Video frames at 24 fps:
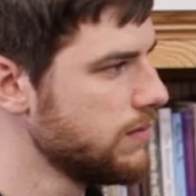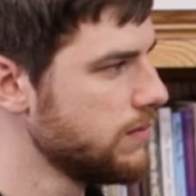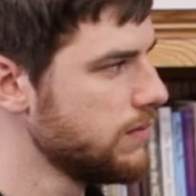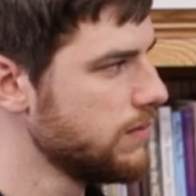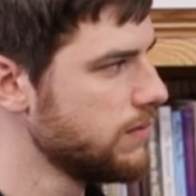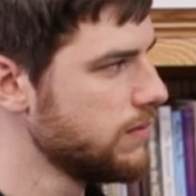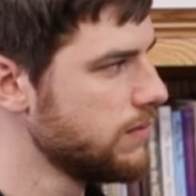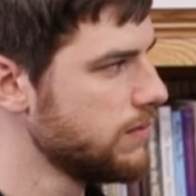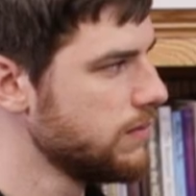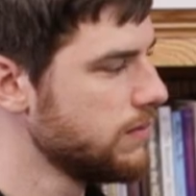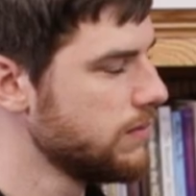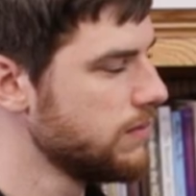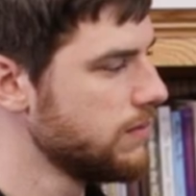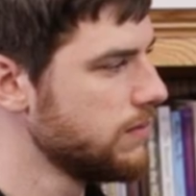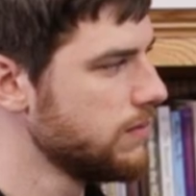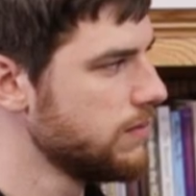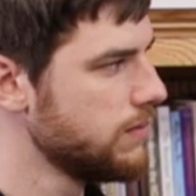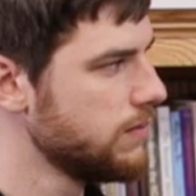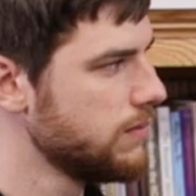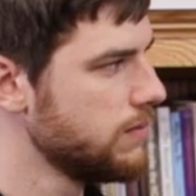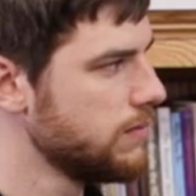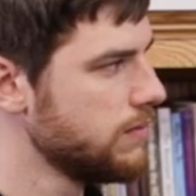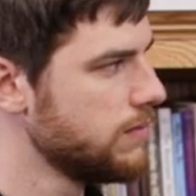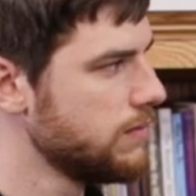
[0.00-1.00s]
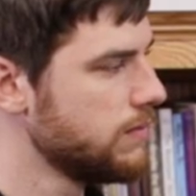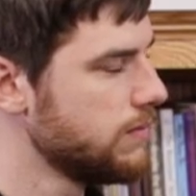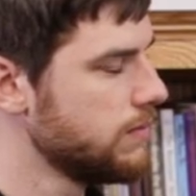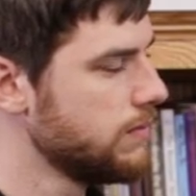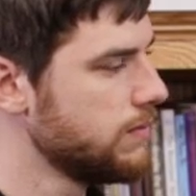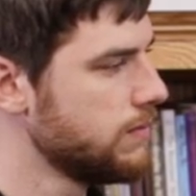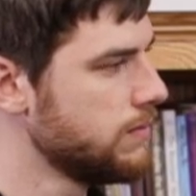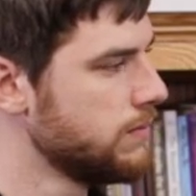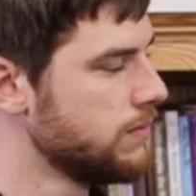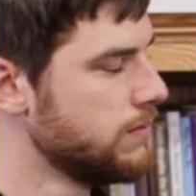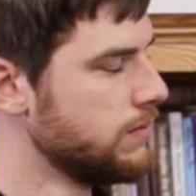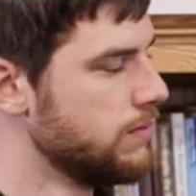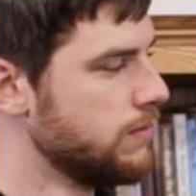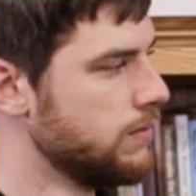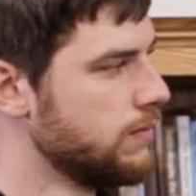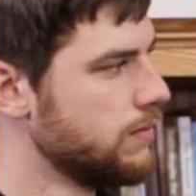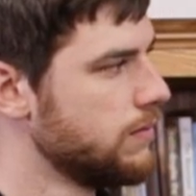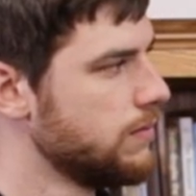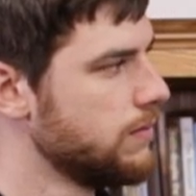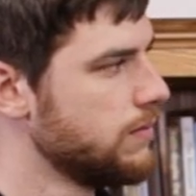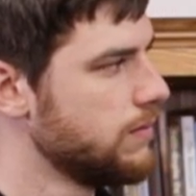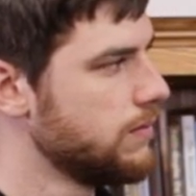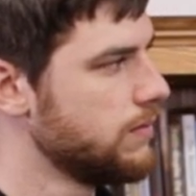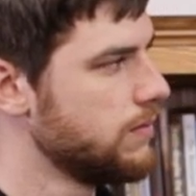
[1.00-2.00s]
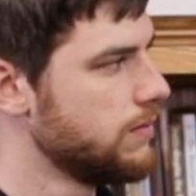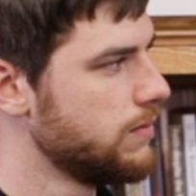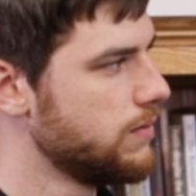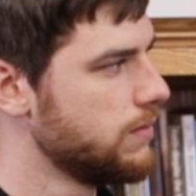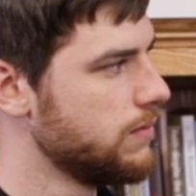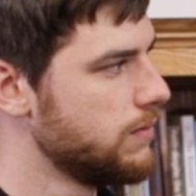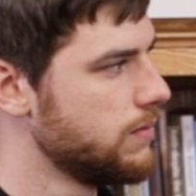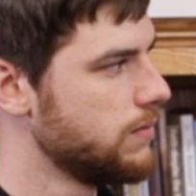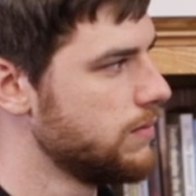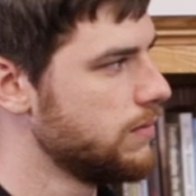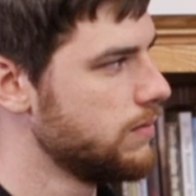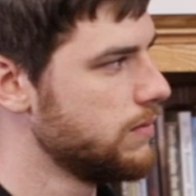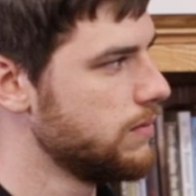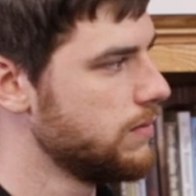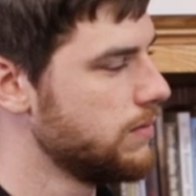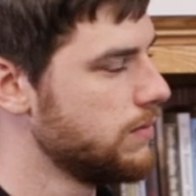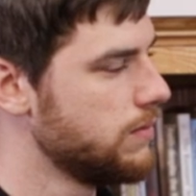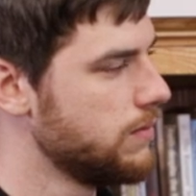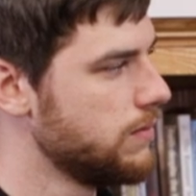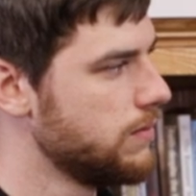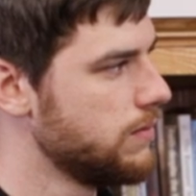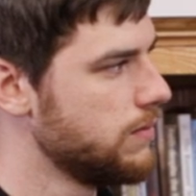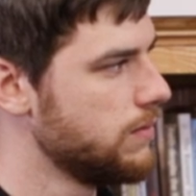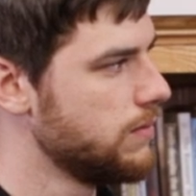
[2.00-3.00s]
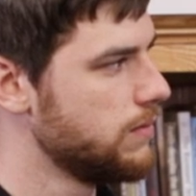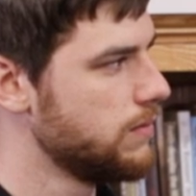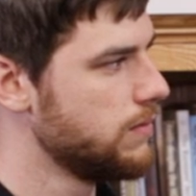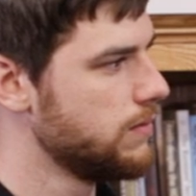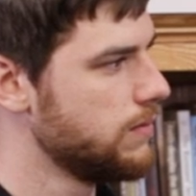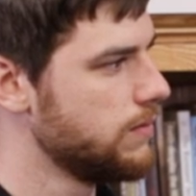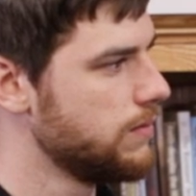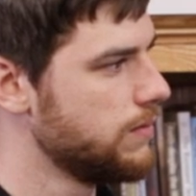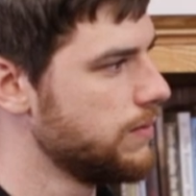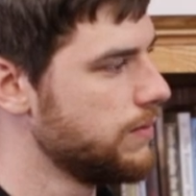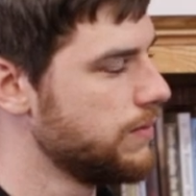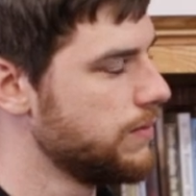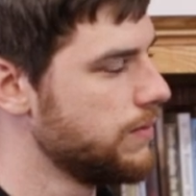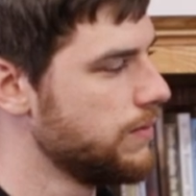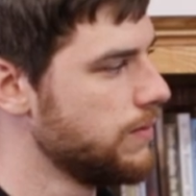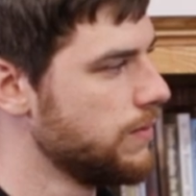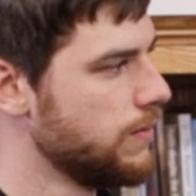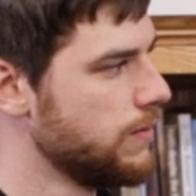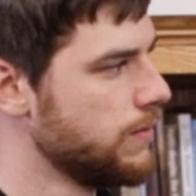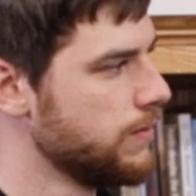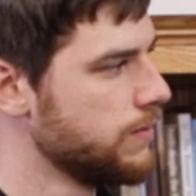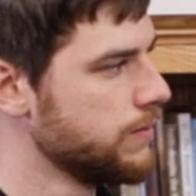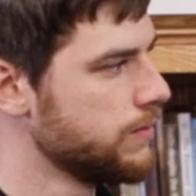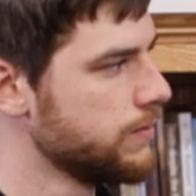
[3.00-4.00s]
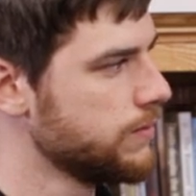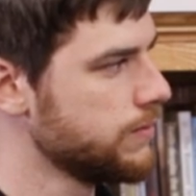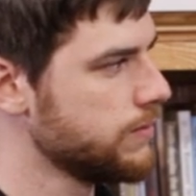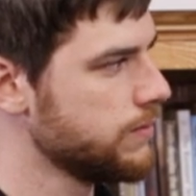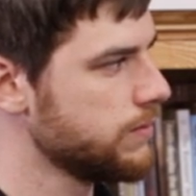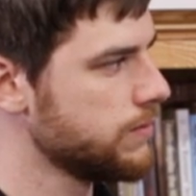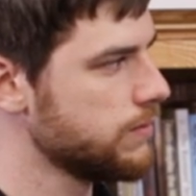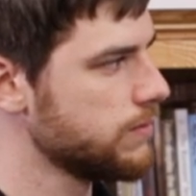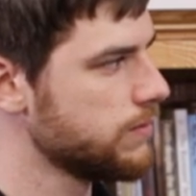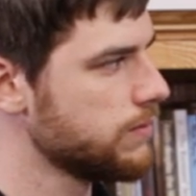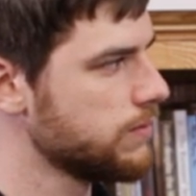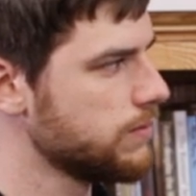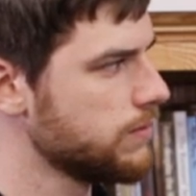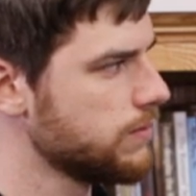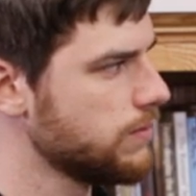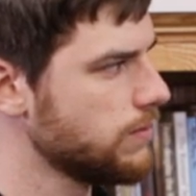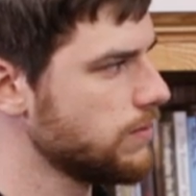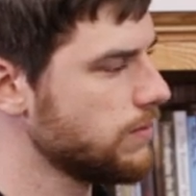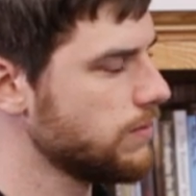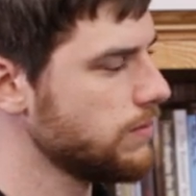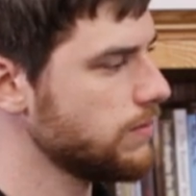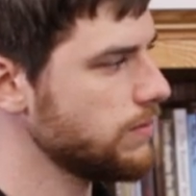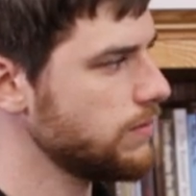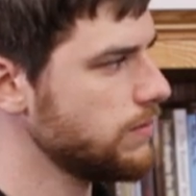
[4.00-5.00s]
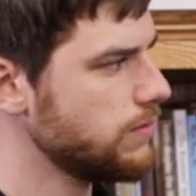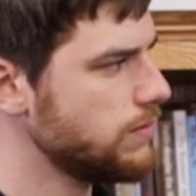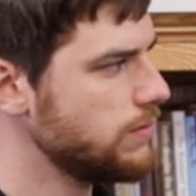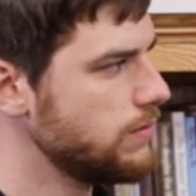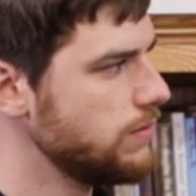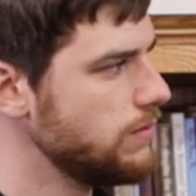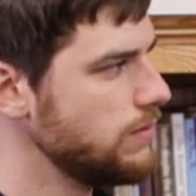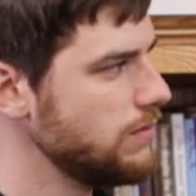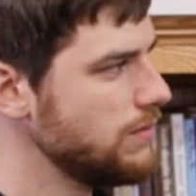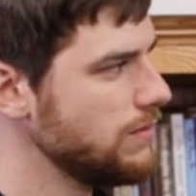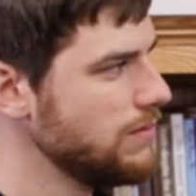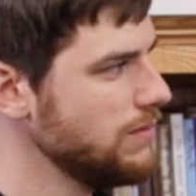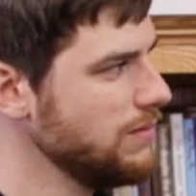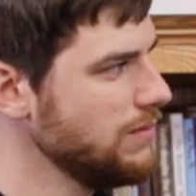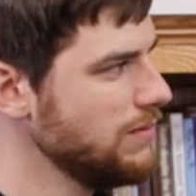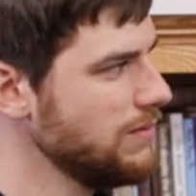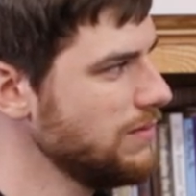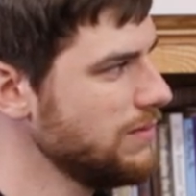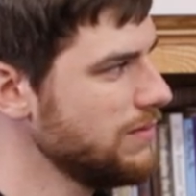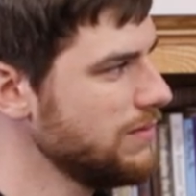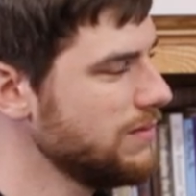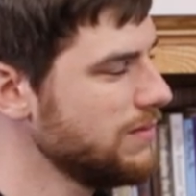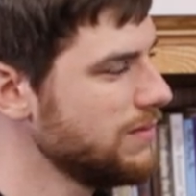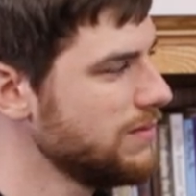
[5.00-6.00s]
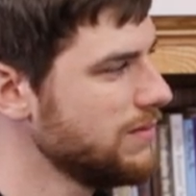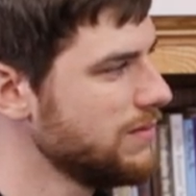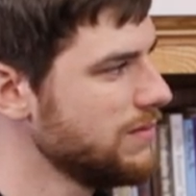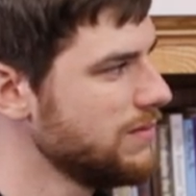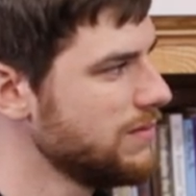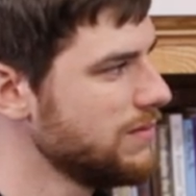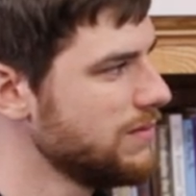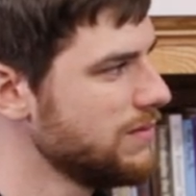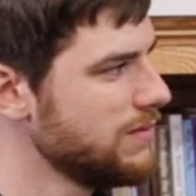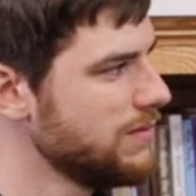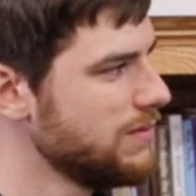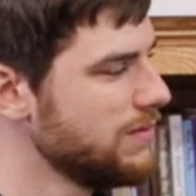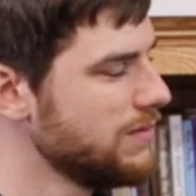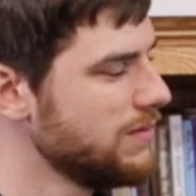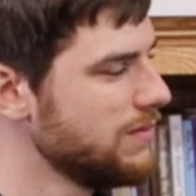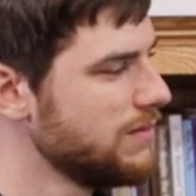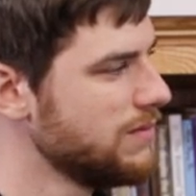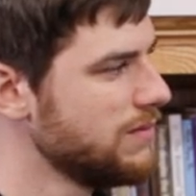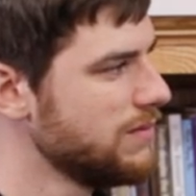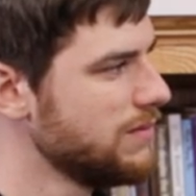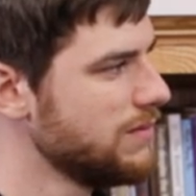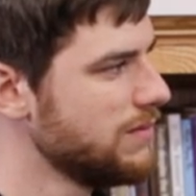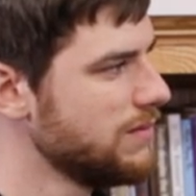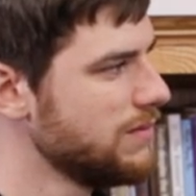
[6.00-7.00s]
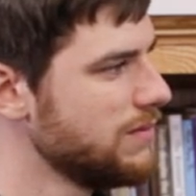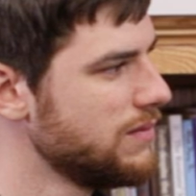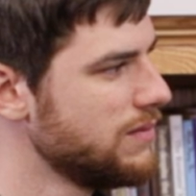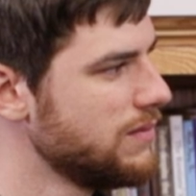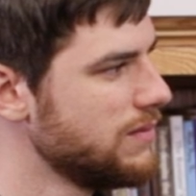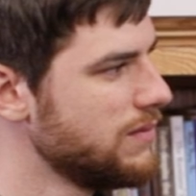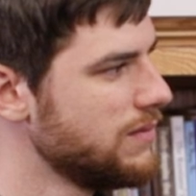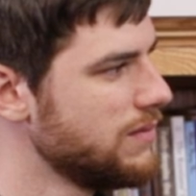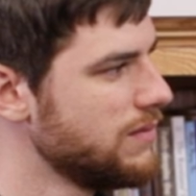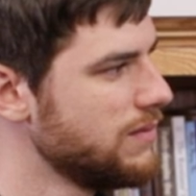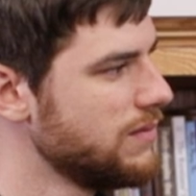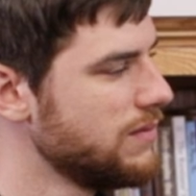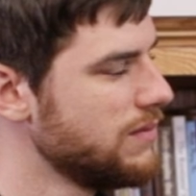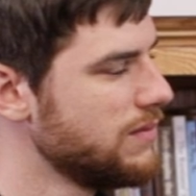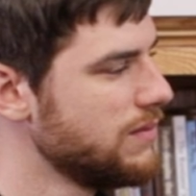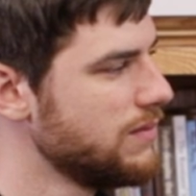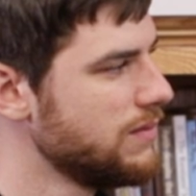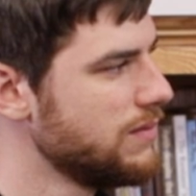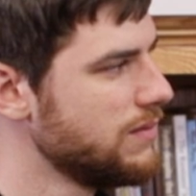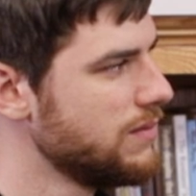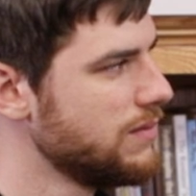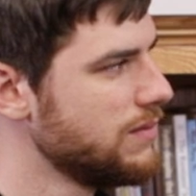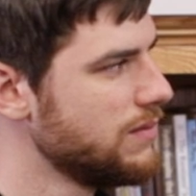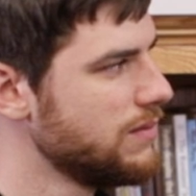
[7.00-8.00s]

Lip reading: This person isn't speaking.